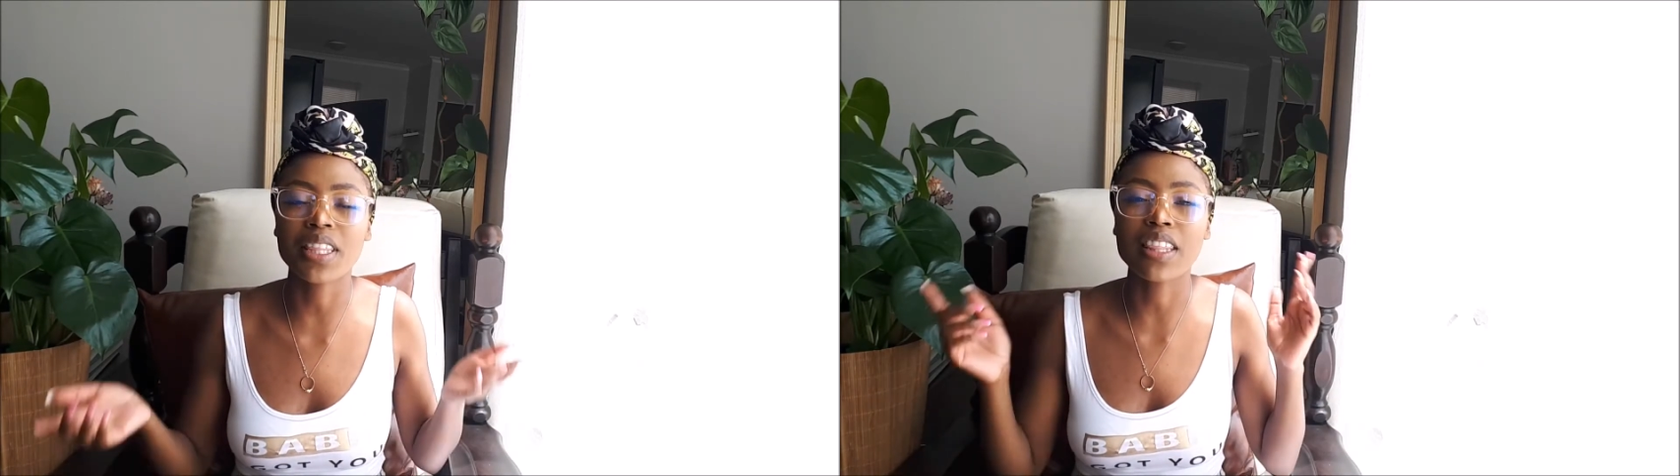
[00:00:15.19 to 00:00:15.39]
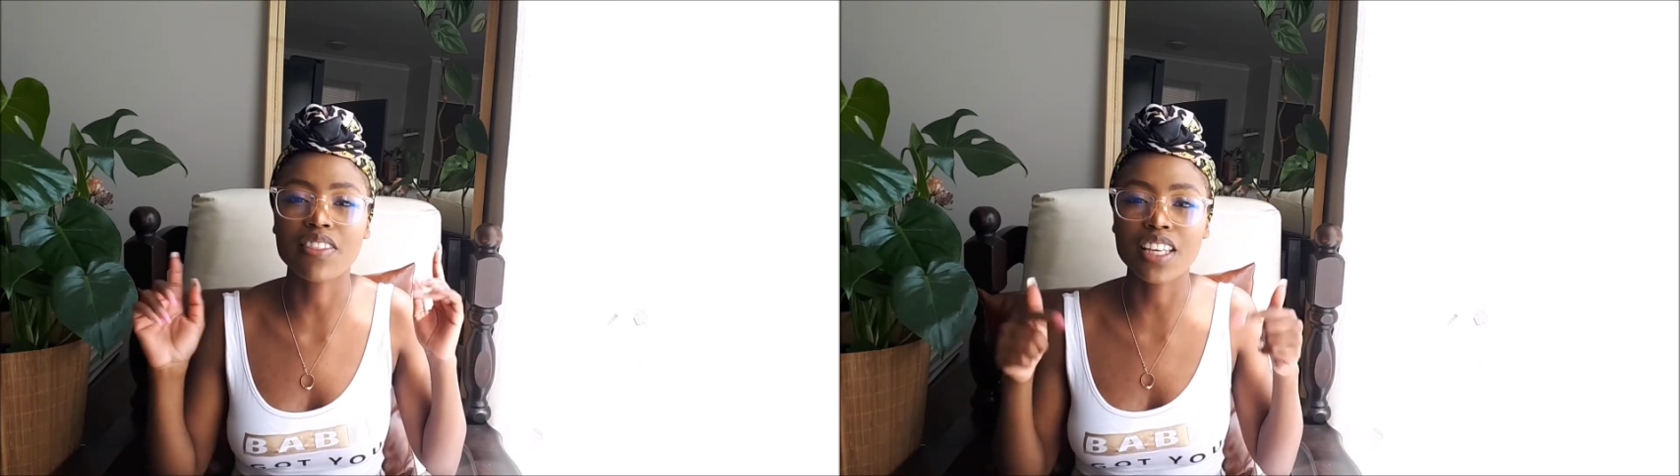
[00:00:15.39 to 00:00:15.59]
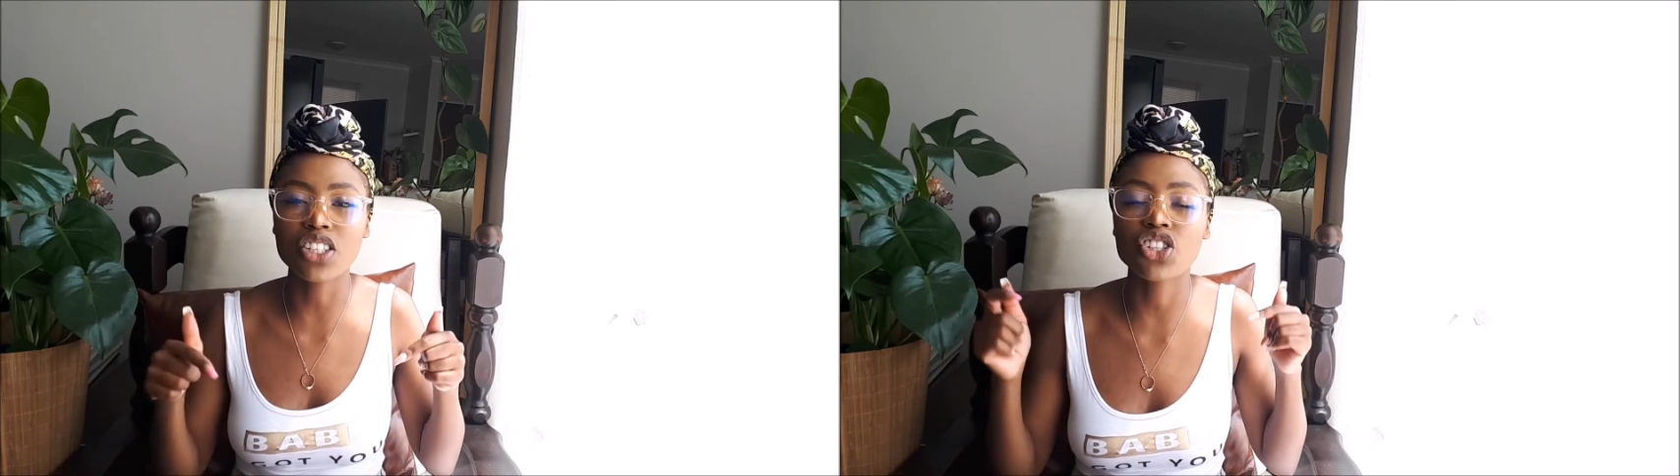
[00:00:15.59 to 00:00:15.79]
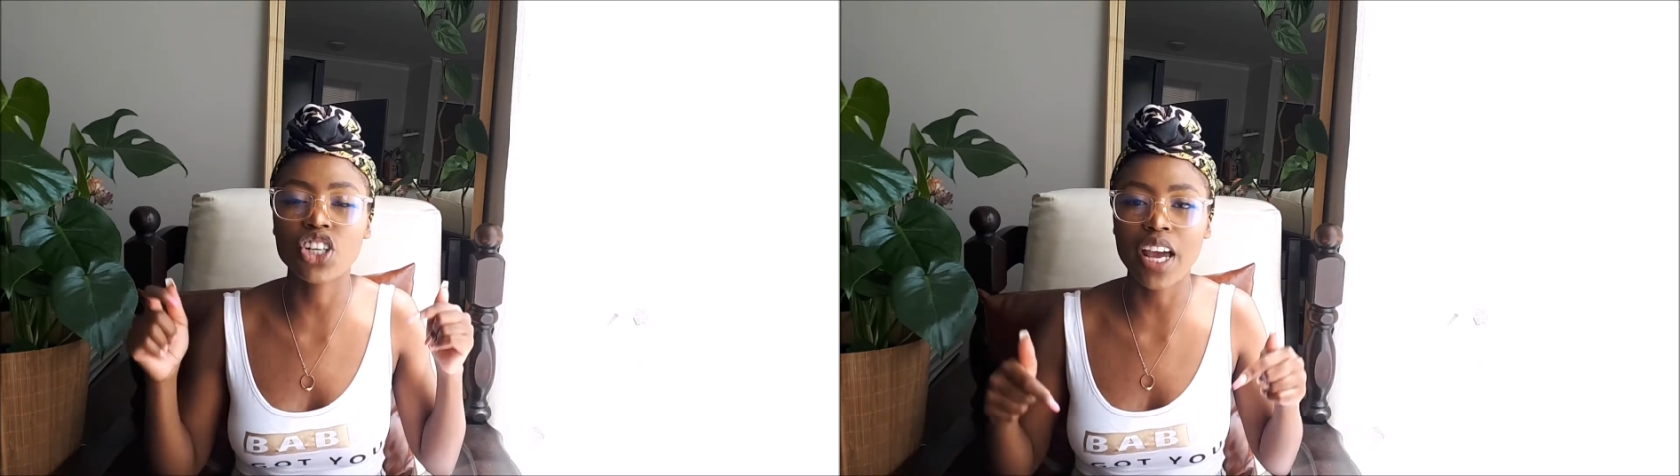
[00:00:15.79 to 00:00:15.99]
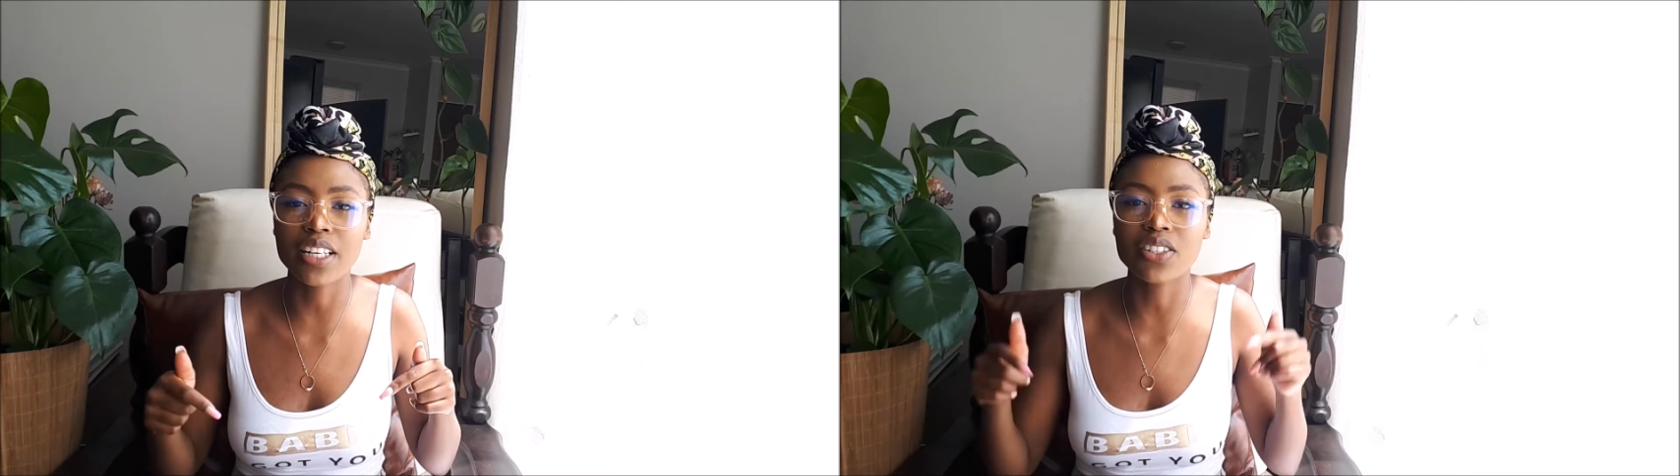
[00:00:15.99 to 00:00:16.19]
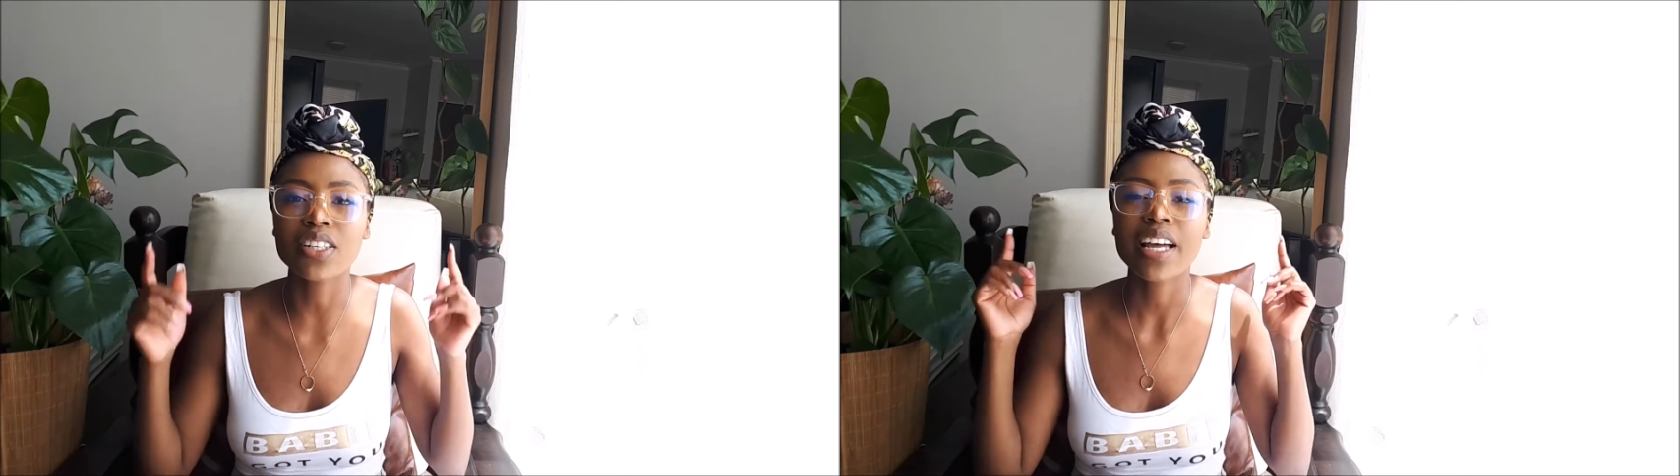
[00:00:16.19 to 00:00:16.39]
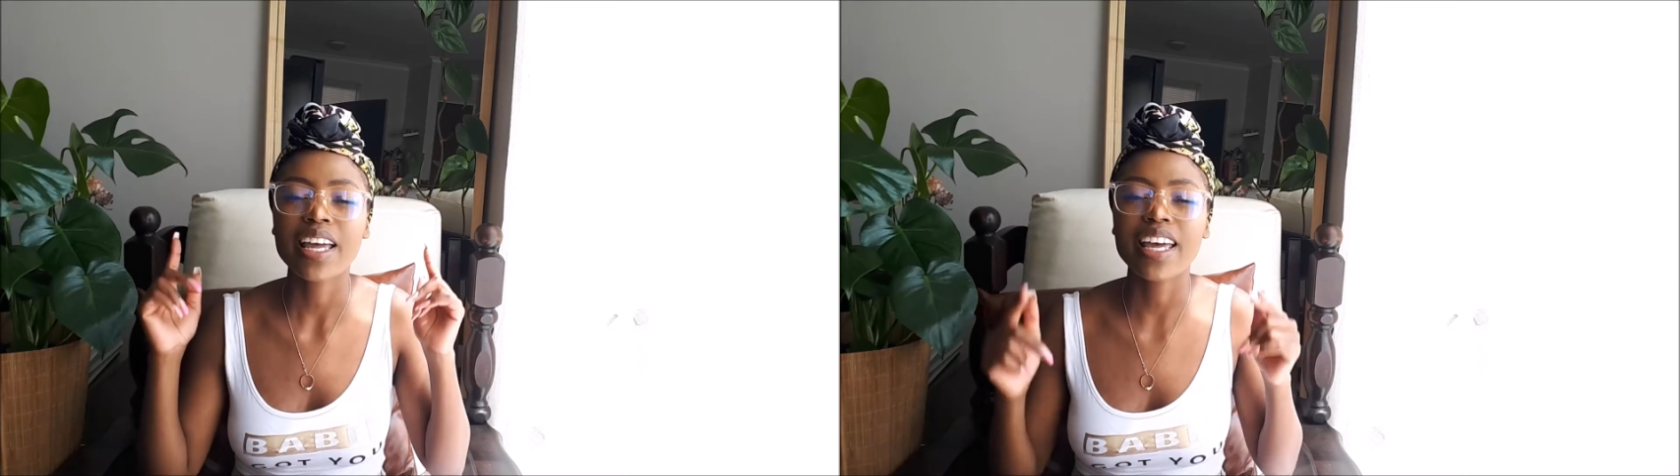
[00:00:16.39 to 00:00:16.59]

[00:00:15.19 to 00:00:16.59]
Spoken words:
then this channel